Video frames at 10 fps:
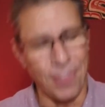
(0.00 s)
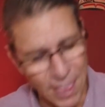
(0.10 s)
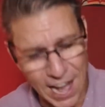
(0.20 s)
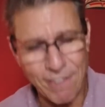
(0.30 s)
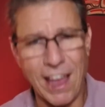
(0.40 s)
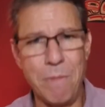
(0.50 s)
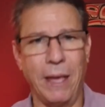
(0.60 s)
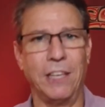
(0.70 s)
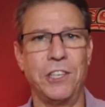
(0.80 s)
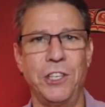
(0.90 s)
then I gotta
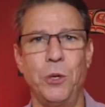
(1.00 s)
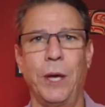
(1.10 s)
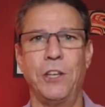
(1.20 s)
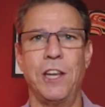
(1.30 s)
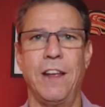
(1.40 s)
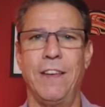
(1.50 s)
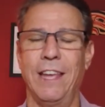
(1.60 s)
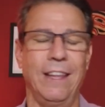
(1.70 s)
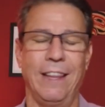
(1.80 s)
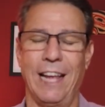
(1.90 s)
make a situation,
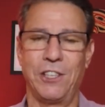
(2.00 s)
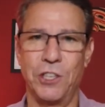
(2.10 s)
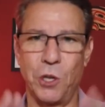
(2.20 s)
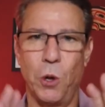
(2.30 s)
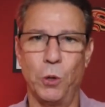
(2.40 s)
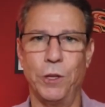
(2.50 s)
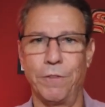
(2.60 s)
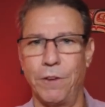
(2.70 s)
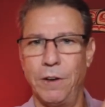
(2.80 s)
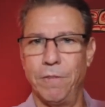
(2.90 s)
and that's just a whole
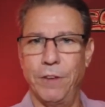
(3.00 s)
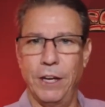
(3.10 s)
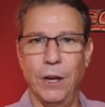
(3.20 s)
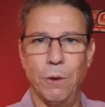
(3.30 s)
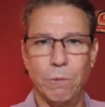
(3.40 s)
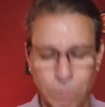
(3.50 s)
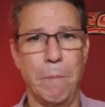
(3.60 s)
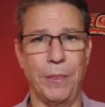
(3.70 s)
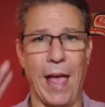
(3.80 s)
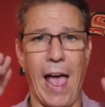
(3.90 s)
different video.
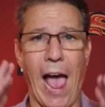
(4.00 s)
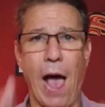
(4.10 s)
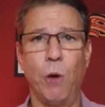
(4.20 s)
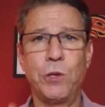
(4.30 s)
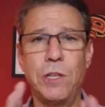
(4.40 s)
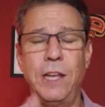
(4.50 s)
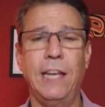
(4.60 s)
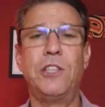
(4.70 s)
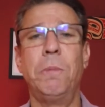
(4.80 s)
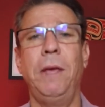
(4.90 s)
But the house
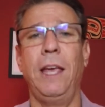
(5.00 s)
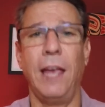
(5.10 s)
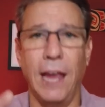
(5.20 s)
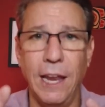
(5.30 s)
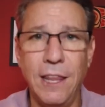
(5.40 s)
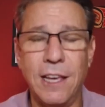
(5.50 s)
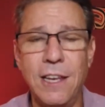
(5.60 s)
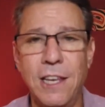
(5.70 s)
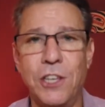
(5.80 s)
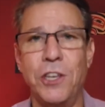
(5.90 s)
needs to be in the
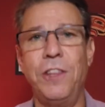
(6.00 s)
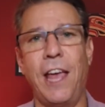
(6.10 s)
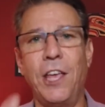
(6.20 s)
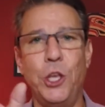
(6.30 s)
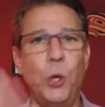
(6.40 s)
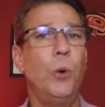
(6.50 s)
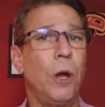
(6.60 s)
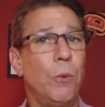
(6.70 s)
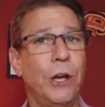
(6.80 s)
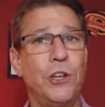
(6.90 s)
condition that you
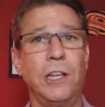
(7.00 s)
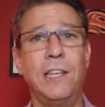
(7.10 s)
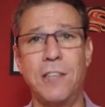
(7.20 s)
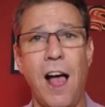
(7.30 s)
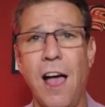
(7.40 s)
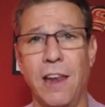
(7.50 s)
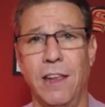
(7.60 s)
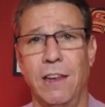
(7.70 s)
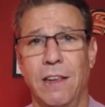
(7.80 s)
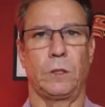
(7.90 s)
originally saw
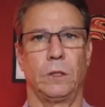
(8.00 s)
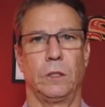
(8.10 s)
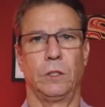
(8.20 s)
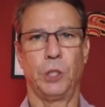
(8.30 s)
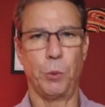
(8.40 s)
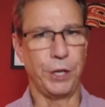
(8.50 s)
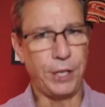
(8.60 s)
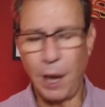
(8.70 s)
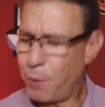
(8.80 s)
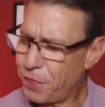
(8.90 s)
it in. So we're
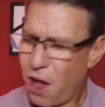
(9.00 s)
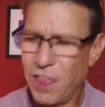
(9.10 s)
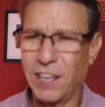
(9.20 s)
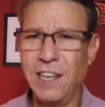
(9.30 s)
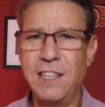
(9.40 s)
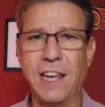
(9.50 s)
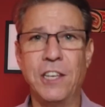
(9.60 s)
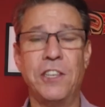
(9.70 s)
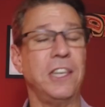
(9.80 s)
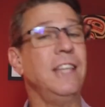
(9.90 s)
done with all the
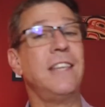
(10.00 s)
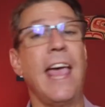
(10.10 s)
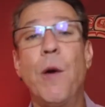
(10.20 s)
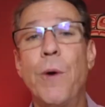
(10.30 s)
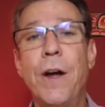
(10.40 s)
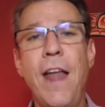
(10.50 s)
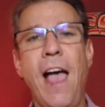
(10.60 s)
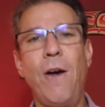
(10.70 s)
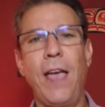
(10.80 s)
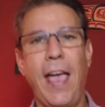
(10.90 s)
contingencies, and we're
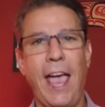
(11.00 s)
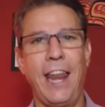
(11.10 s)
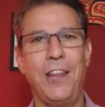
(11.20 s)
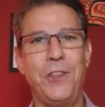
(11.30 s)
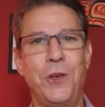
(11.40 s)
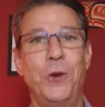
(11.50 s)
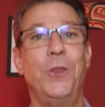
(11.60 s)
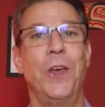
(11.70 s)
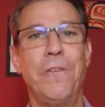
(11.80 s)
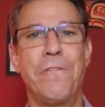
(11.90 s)
now headed to
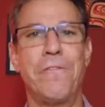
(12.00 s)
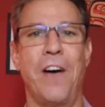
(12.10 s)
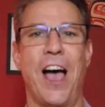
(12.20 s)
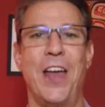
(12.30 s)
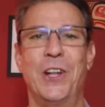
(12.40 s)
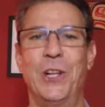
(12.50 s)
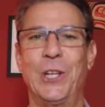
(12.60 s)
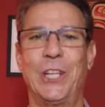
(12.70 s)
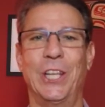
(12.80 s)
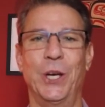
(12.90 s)
the
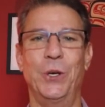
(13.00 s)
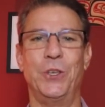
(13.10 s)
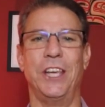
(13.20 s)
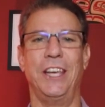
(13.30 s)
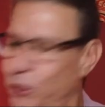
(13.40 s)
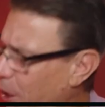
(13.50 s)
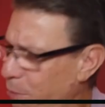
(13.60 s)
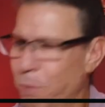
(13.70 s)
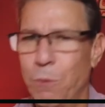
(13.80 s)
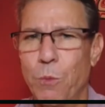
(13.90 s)
final closing.
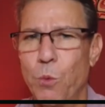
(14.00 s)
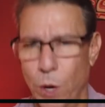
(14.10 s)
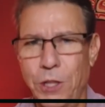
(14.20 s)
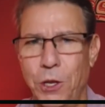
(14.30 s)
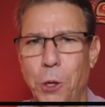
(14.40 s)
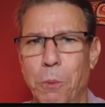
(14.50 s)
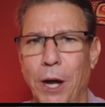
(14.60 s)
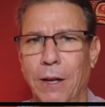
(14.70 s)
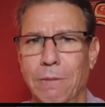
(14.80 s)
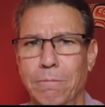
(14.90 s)
So, what do you
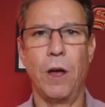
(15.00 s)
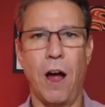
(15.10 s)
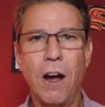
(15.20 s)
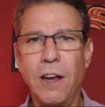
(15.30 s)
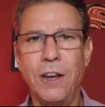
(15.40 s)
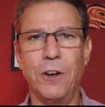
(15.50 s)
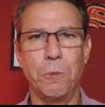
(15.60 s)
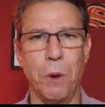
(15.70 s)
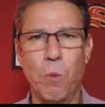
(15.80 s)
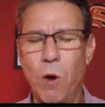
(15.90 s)
bring? Well, our
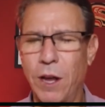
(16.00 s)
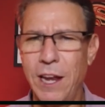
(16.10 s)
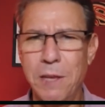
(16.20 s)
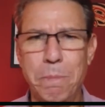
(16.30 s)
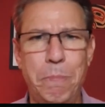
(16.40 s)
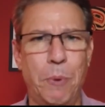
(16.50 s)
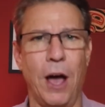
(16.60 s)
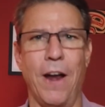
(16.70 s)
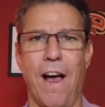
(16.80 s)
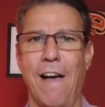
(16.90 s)
lender's been working his
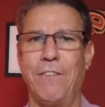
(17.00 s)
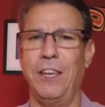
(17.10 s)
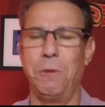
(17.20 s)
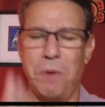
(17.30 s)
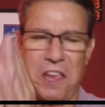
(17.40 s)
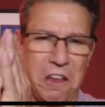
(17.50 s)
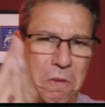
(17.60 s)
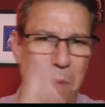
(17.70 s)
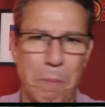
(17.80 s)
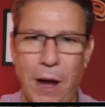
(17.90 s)
butt off. He's
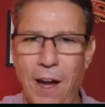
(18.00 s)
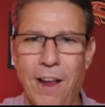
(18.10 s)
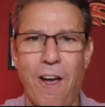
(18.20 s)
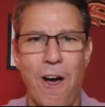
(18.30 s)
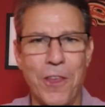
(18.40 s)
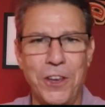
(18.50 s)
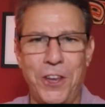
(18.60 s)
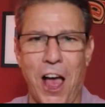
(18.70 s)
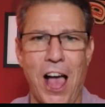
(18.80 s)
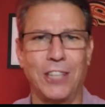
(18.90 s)
been preparing all the
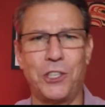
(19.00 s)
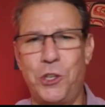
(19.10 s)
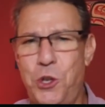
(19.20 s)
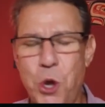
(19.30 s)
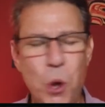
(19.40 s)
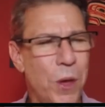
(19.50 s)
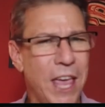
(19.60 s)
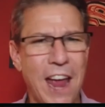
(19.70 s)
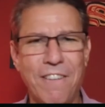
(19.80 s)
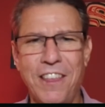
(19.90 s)
docs,
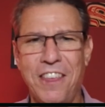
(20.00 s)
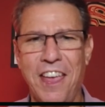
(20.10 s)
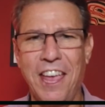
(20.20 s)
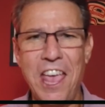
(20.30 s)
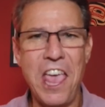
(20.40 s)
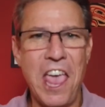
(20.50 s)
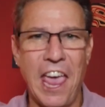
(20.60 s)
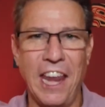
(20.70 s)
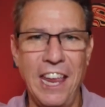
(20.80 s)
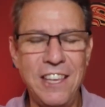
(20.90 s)
doing everything,
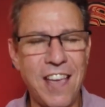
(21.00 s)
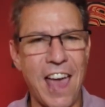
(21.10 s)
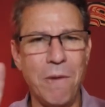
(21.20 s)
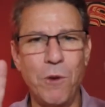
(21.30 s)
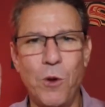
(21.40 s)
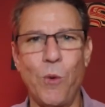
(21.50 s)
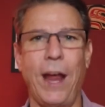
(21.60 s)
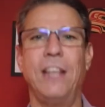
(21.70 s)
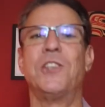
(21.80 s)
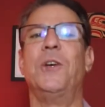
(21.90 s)
and he's got them
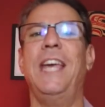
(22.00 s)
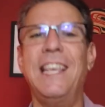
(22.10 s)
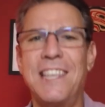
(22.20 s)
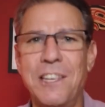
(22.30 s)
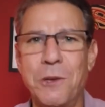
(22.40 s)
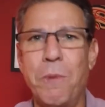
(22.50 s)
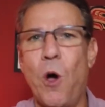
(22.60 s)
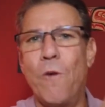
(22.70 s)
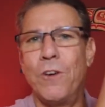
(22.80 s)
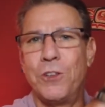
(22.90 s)
great, so he sends them
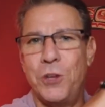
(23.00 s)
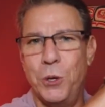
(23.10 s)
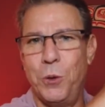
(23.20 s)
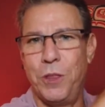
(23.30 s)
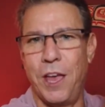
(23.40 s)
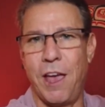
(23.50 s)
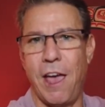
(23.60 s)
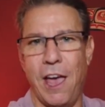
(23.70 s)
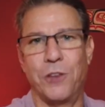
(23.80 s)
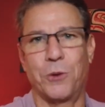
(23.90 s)
over to the
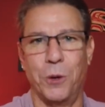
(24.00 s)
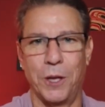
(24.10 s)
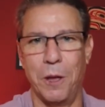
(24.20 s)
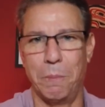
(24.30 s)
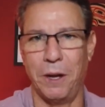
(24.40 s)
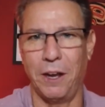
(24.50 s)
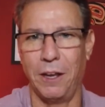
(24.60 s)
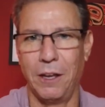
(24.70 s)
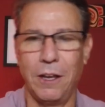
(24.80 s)
escrow company.